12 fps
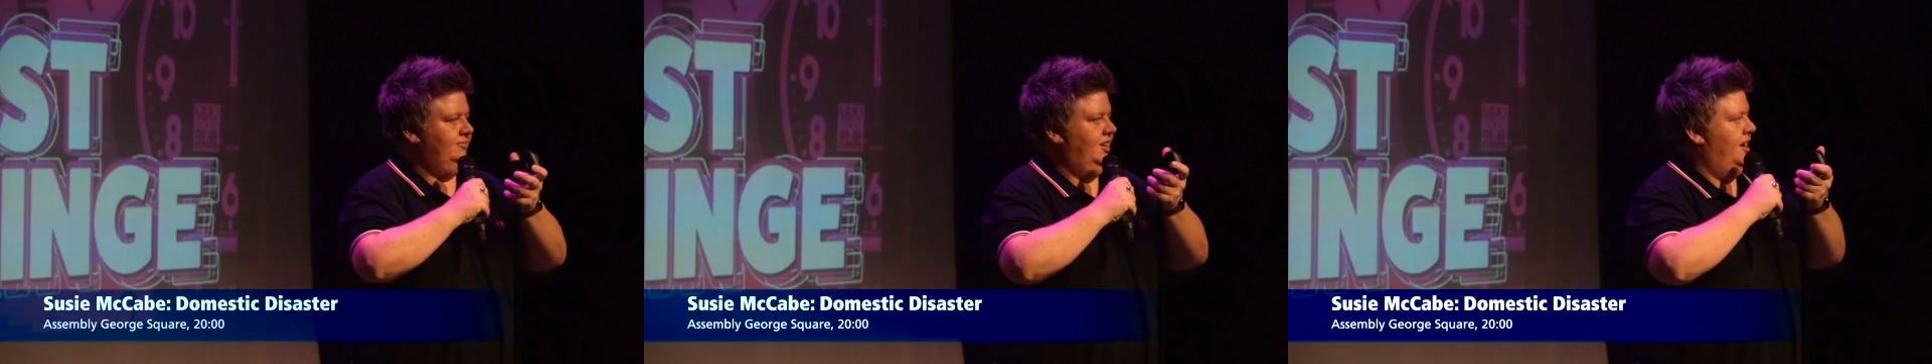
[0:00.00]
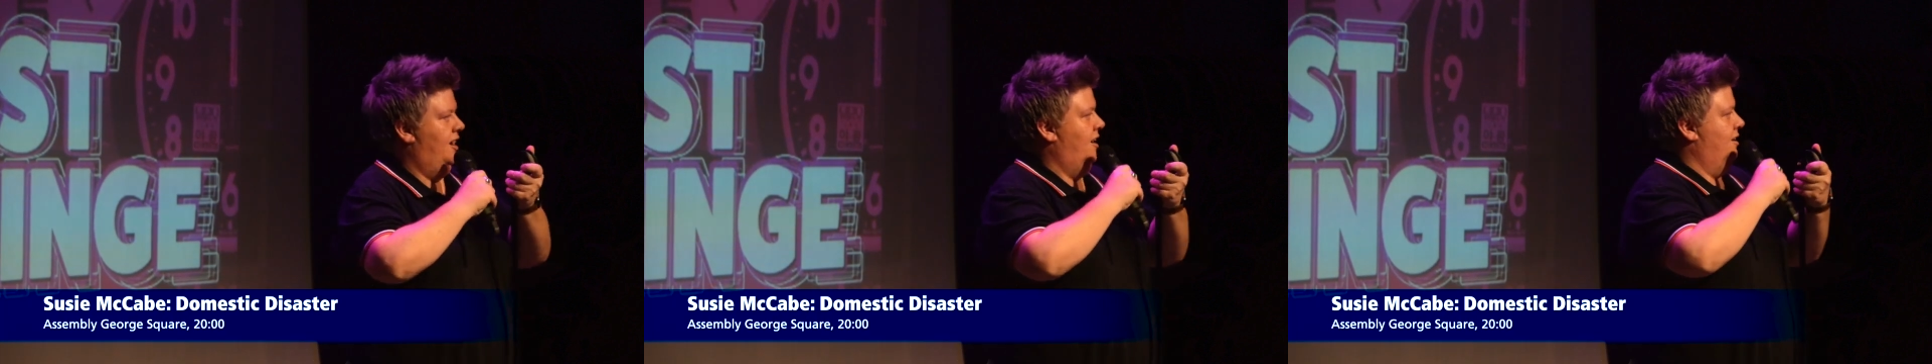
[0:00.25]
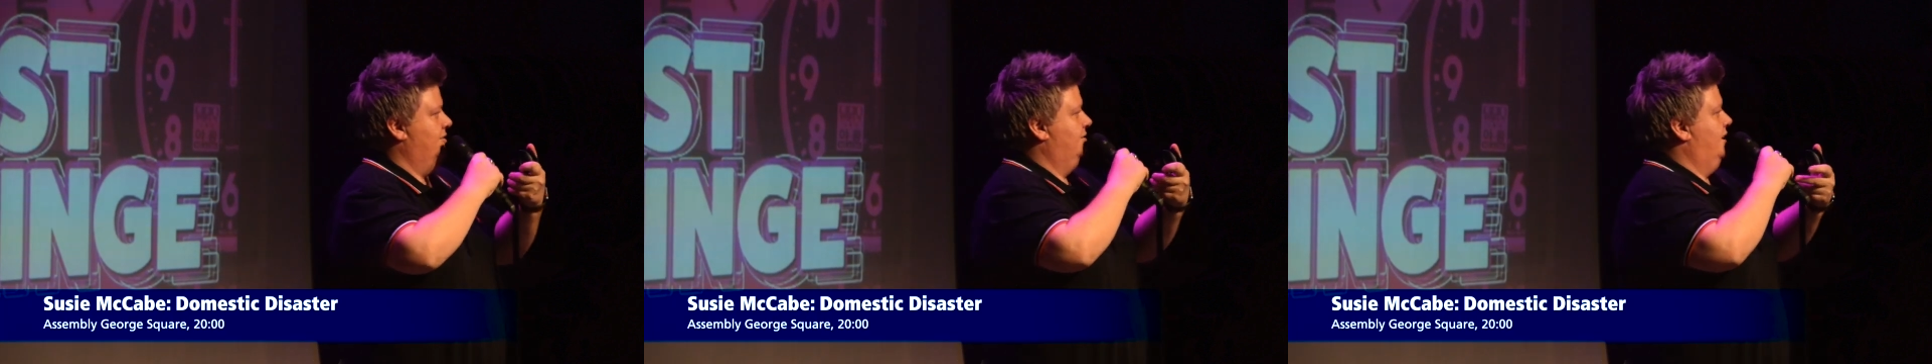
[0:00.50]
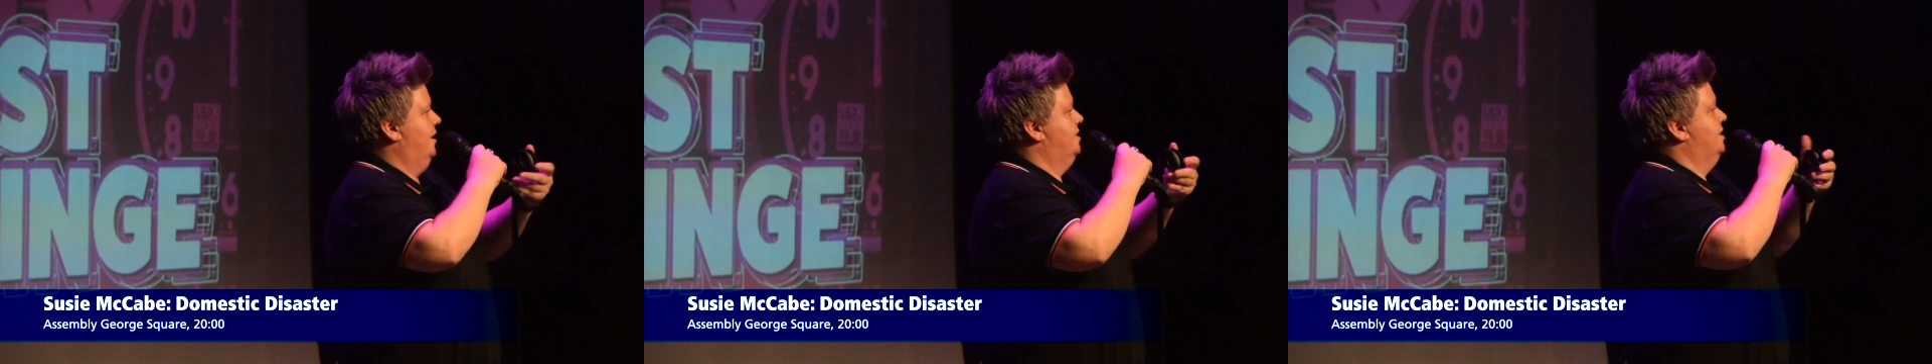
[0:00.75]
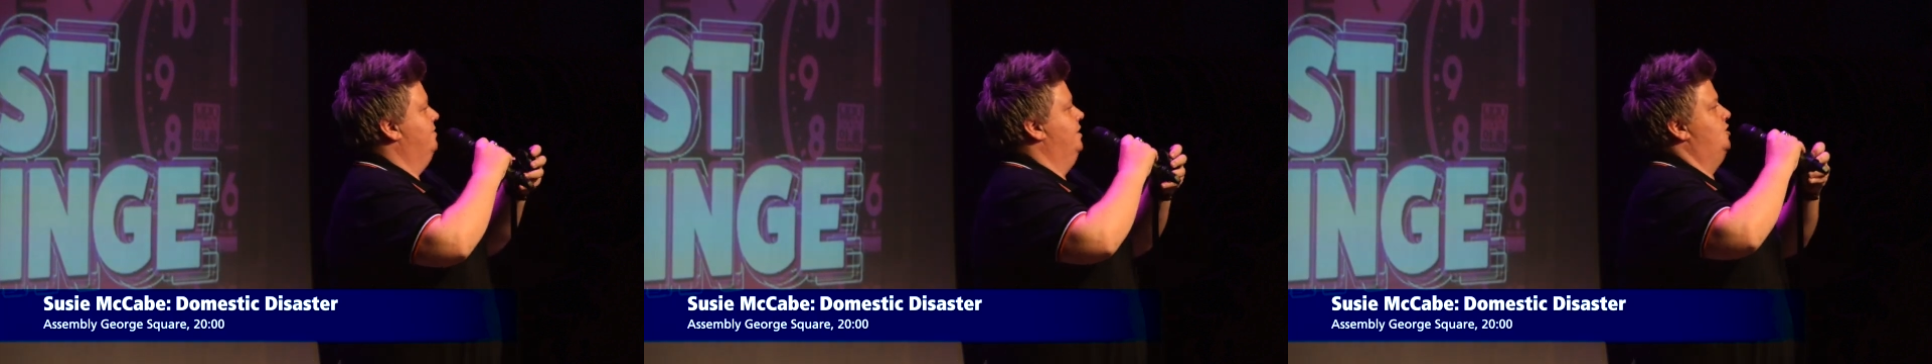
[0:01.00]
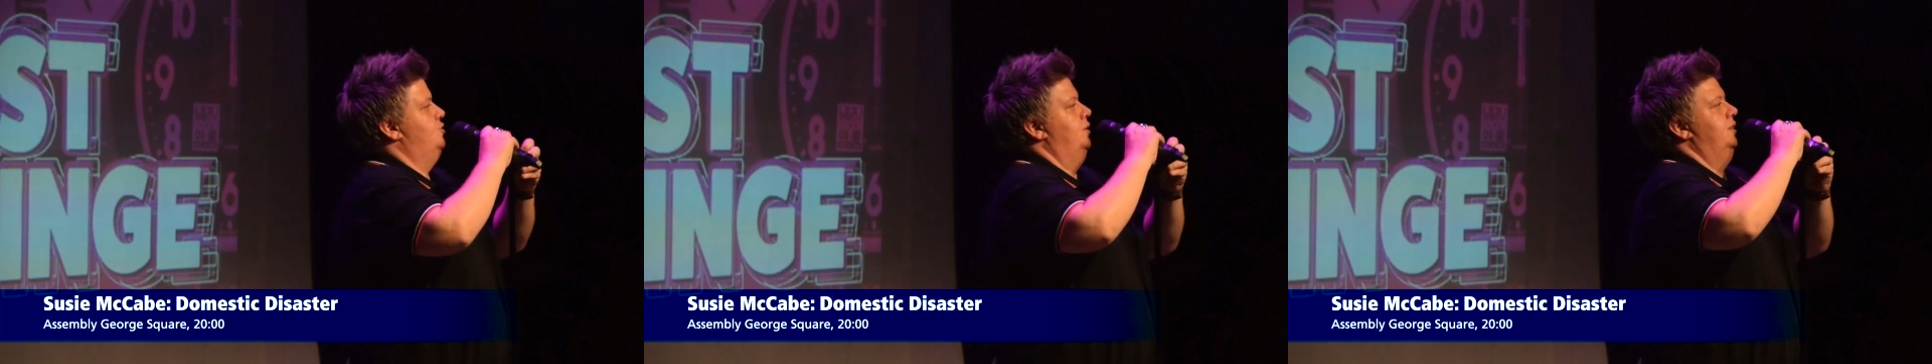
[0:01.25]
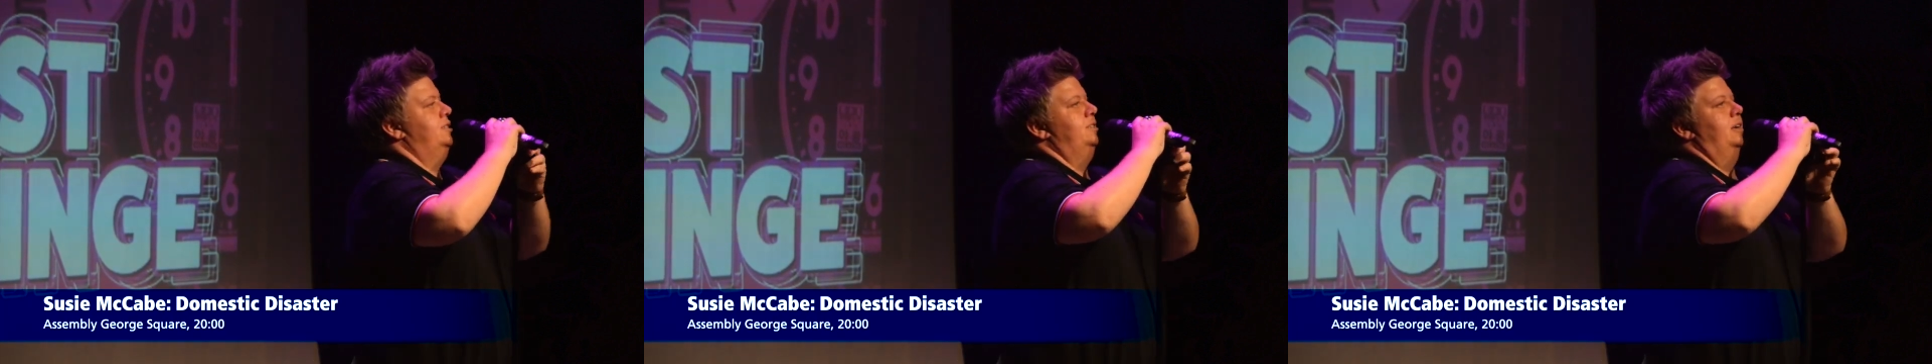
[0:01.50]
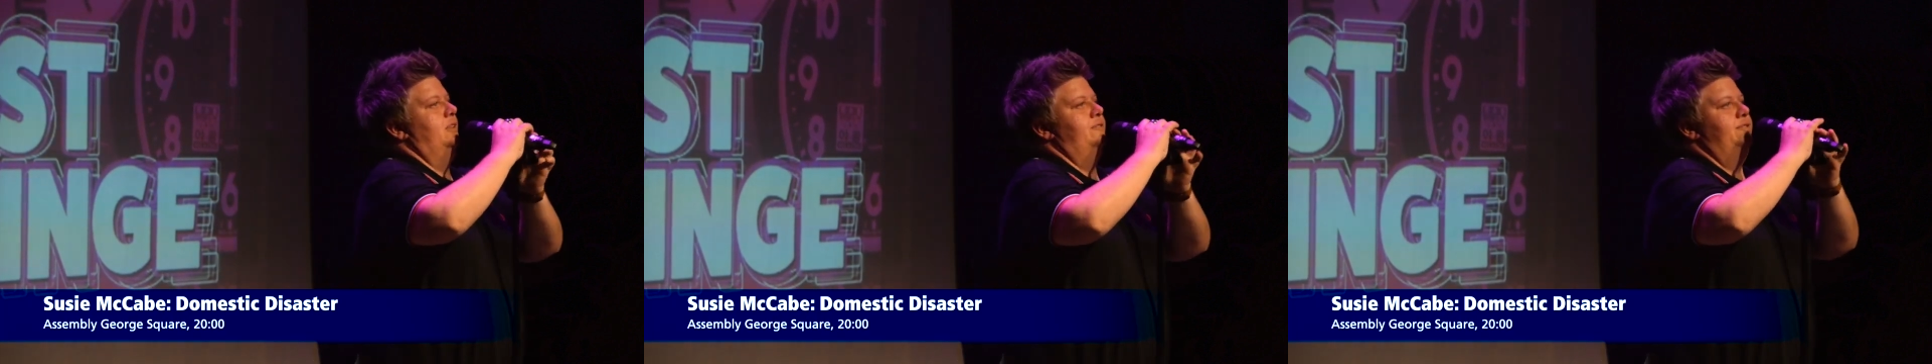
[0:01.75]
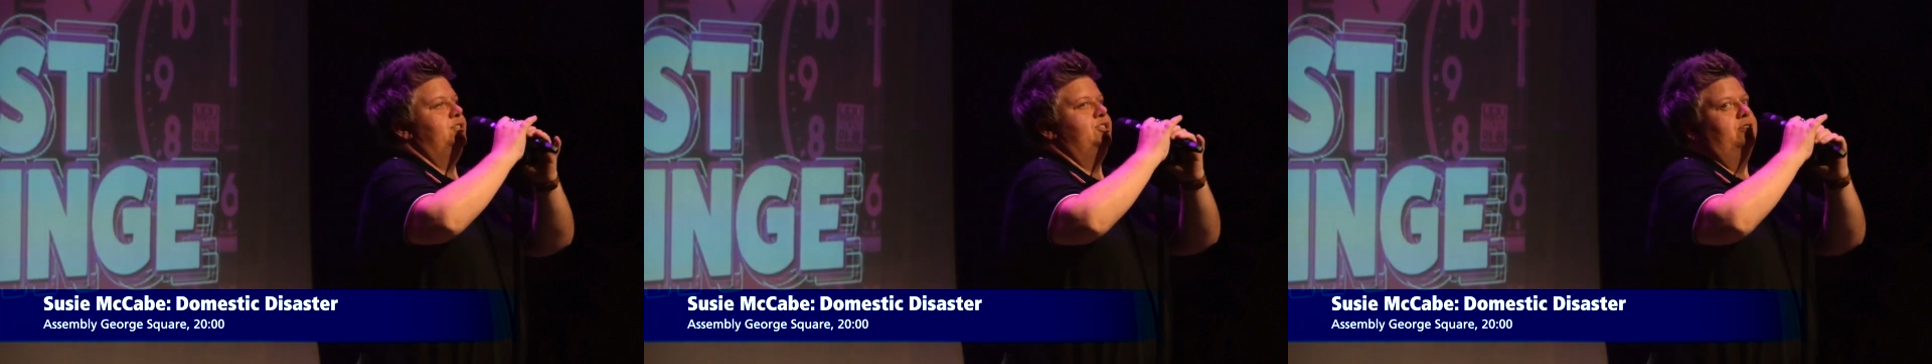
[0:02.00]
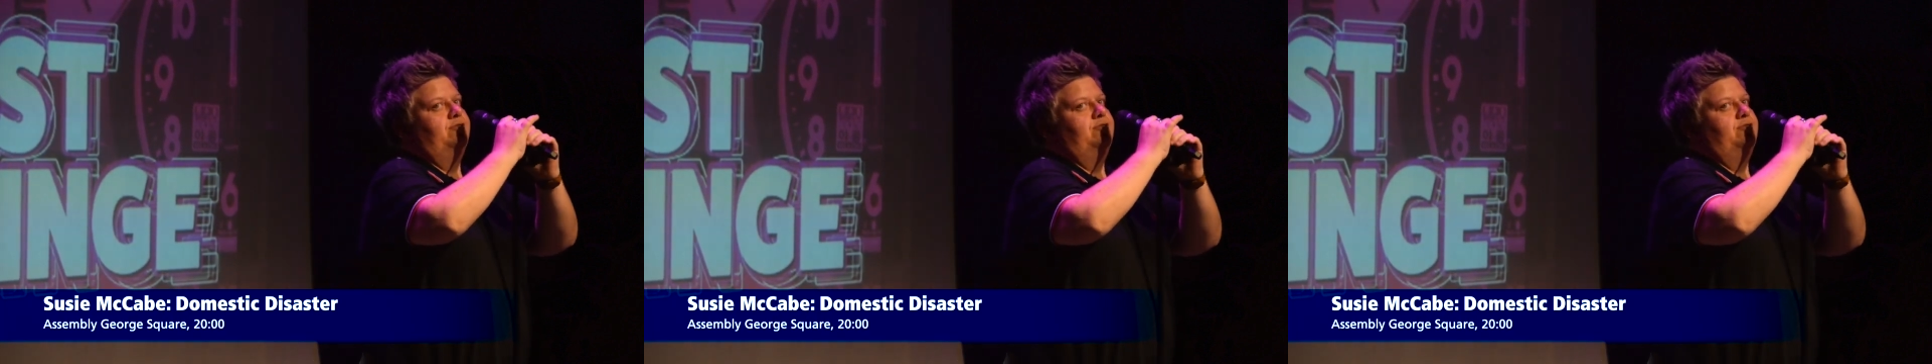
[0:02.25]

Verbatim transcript: Yeah, got a seventy-two inch television